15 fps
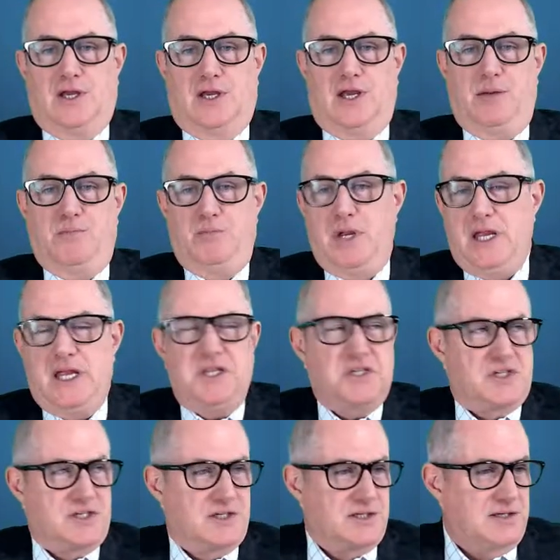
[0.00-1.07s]
It
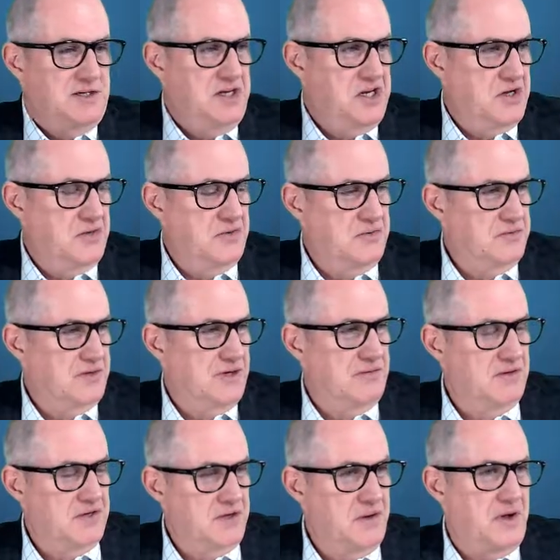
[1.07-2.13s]
means,
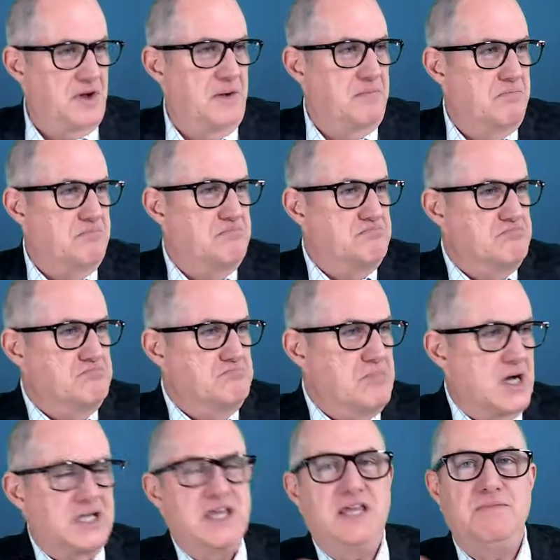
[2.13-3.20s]
a
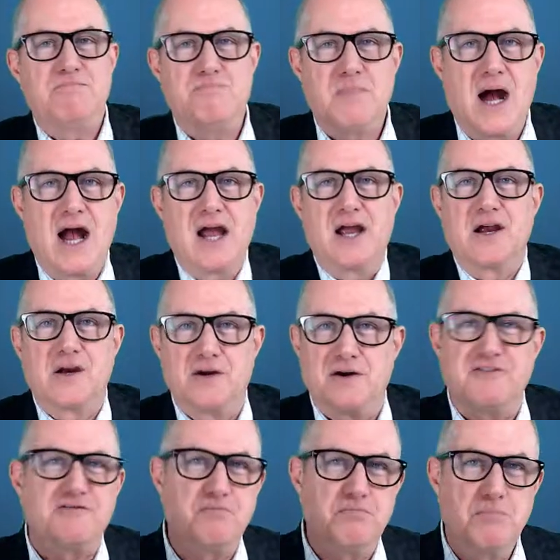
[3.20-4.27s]
mucky mire
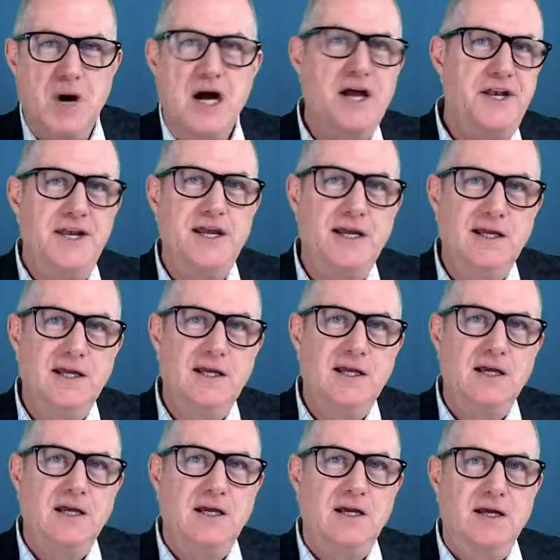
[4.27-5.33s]
of mud.
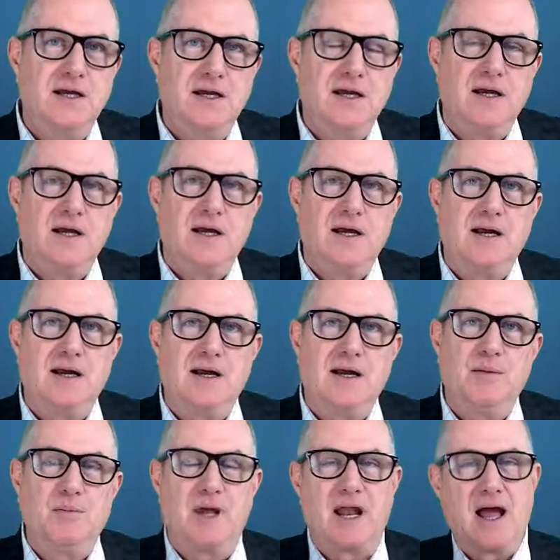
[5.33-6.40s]

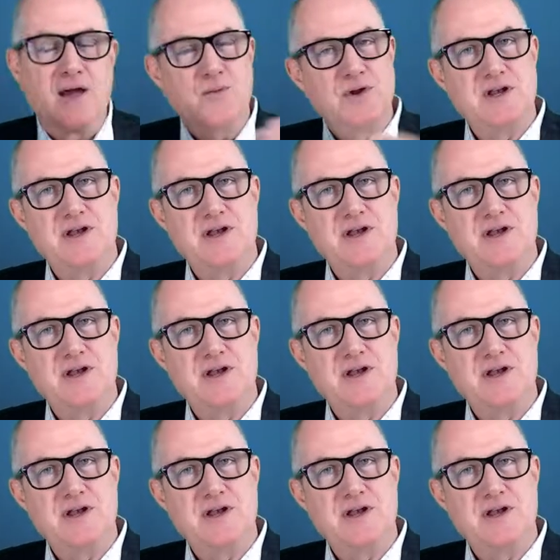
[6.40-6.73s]
But I would